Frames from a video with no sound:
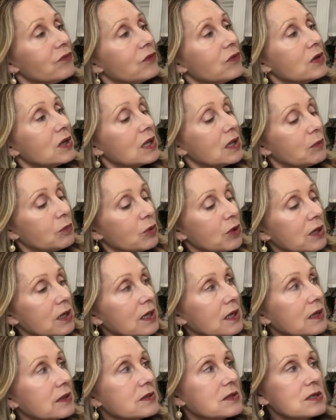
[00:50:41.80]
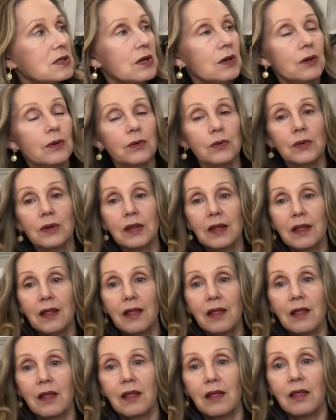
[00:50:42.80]
Really pretty. So
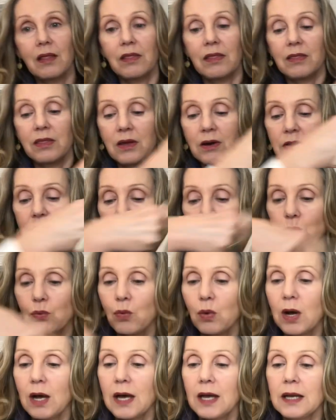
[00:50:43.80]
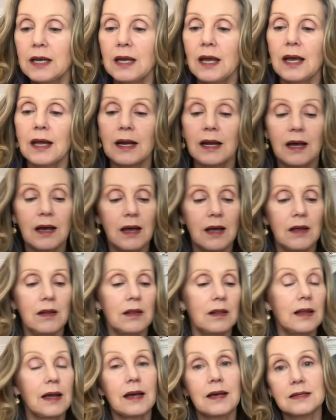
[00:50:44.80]
there's one, and I
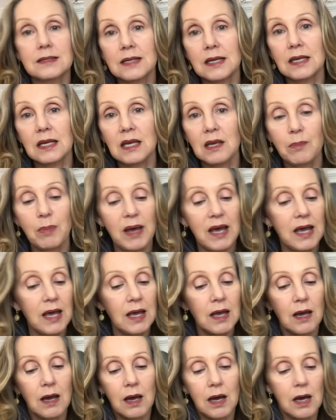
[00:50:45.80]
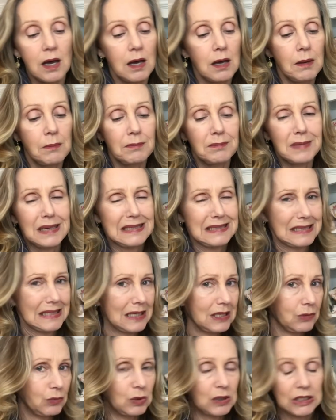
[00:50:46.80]
got, like I said, eBay, um, I
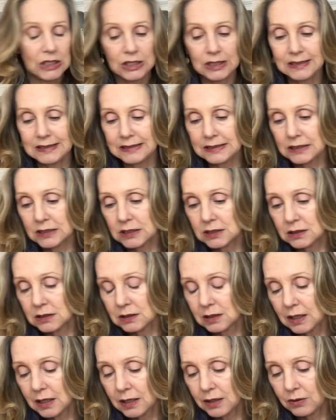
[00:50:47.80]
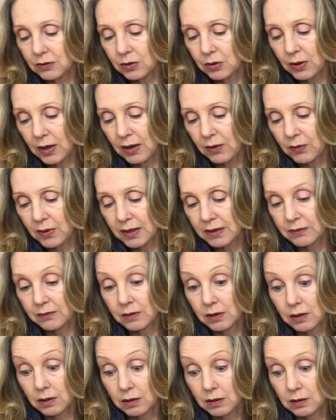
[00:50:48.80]
got a really good deal. I don't know how I
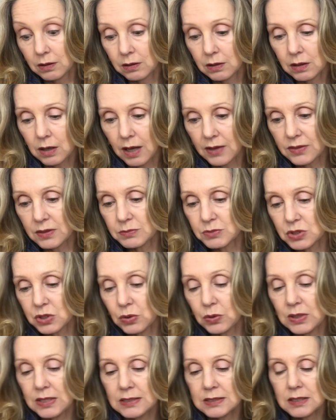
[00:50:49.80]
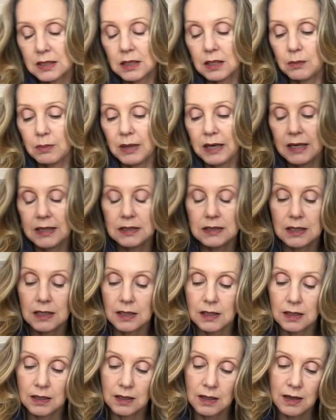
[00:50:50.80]
got them so easily, but I
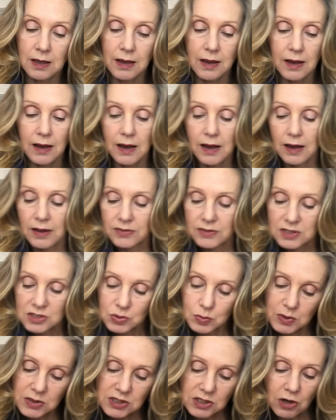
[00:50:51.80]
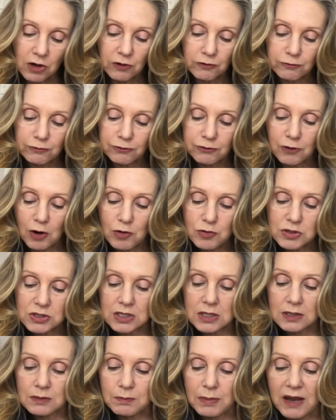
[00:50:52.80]
did. Uh, this one's called
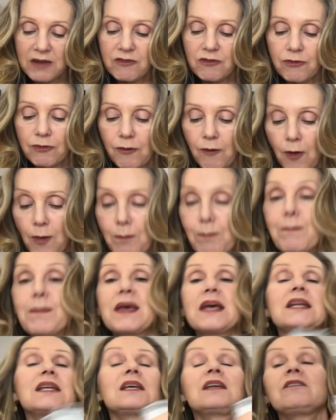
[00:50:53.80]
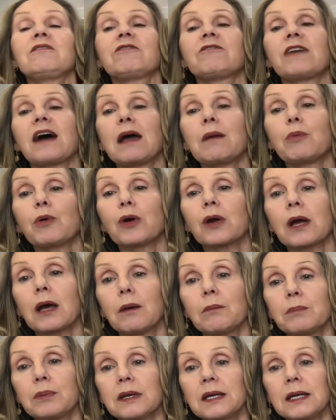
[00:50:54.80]
Frozen by Forbidden Fiber
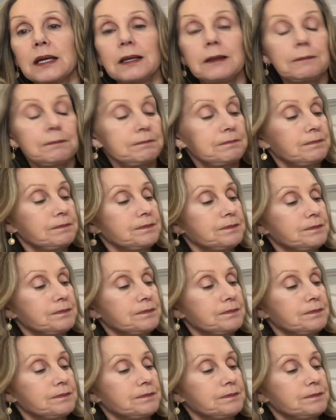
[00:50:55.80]
Company.